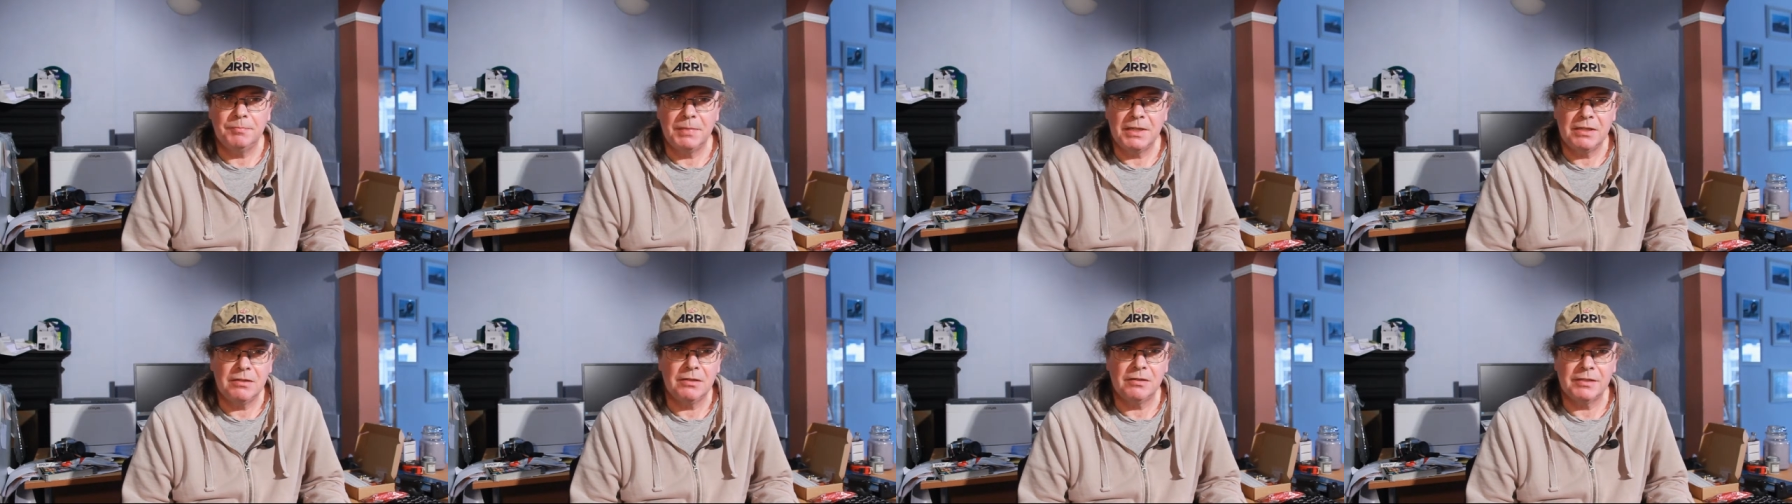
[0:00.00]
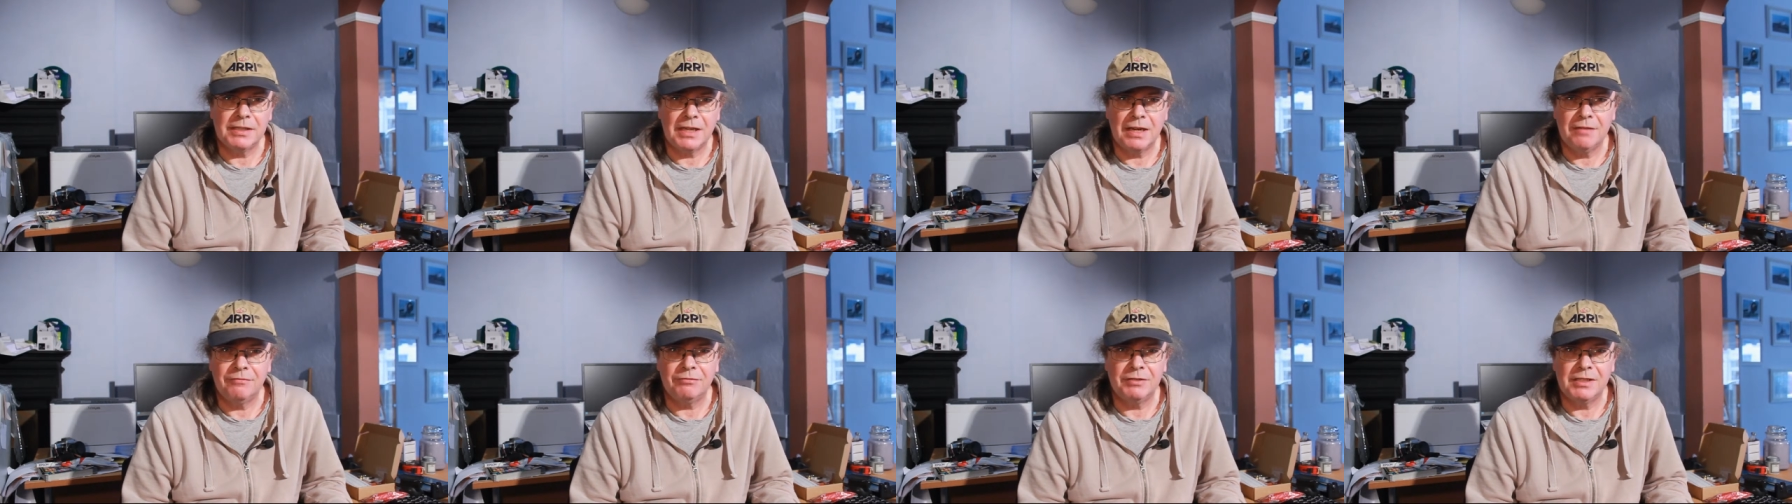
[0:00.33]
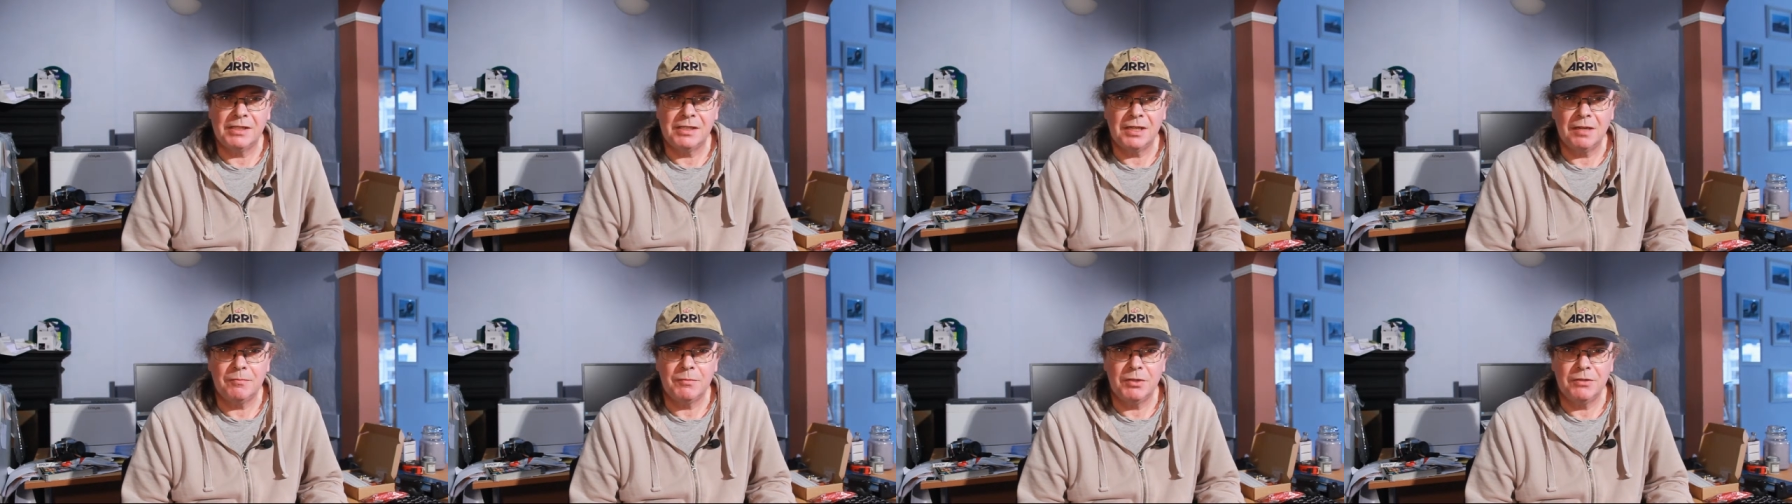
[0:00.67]
because every
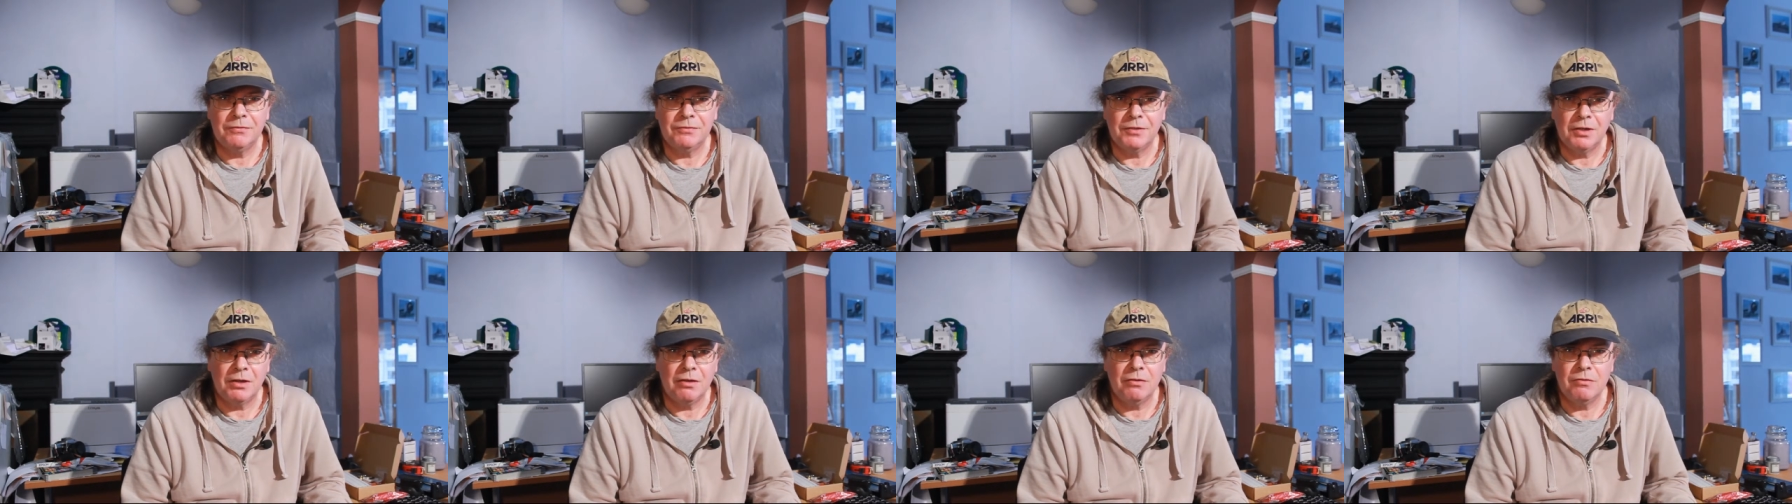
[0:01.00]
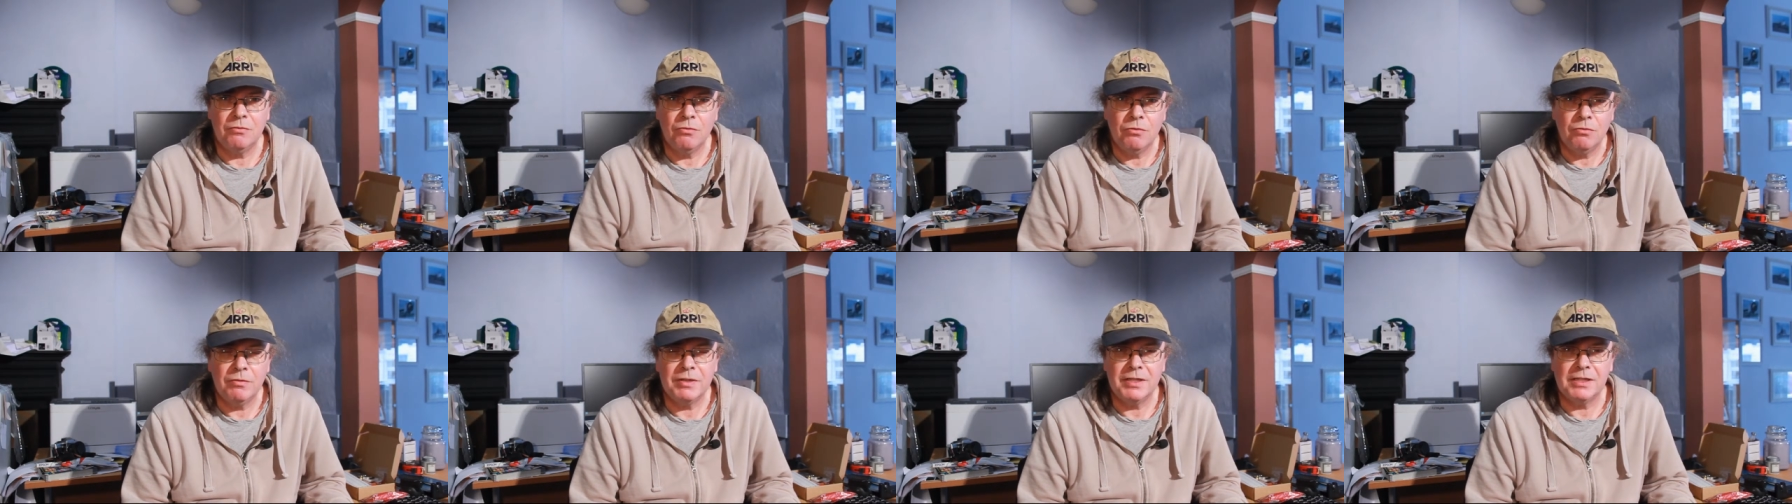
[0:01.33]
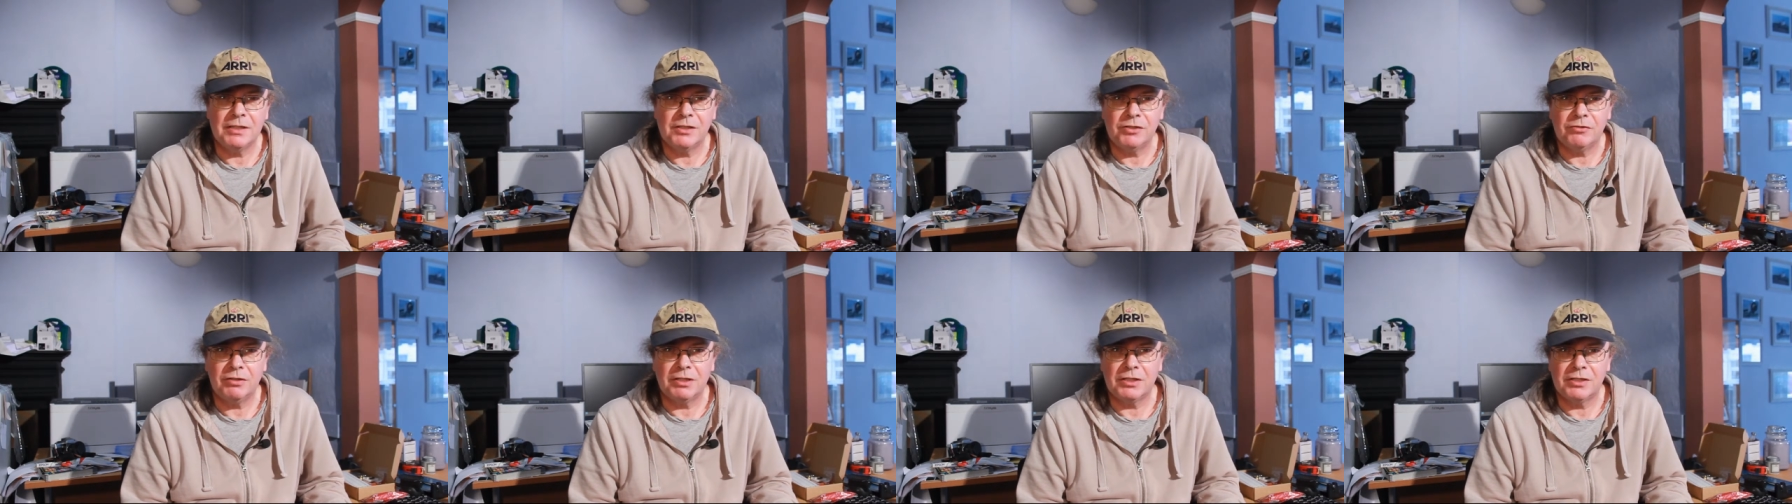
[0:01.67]
time you follow all the
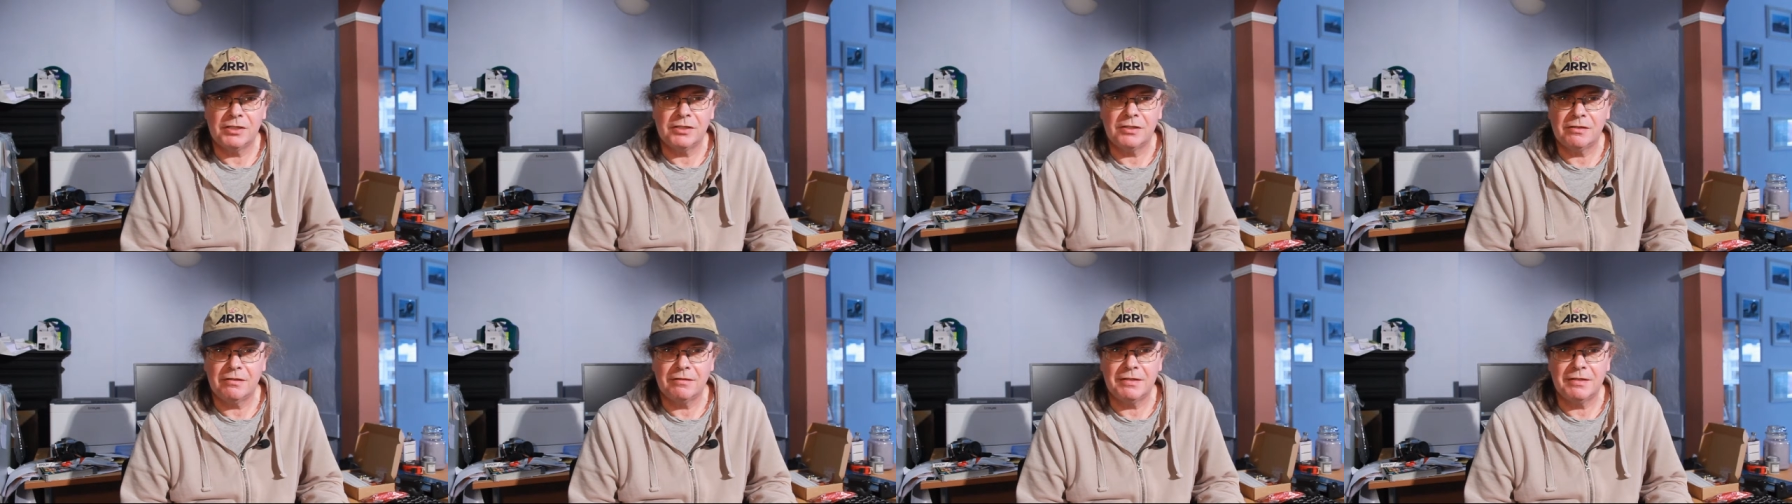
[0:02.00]
instructions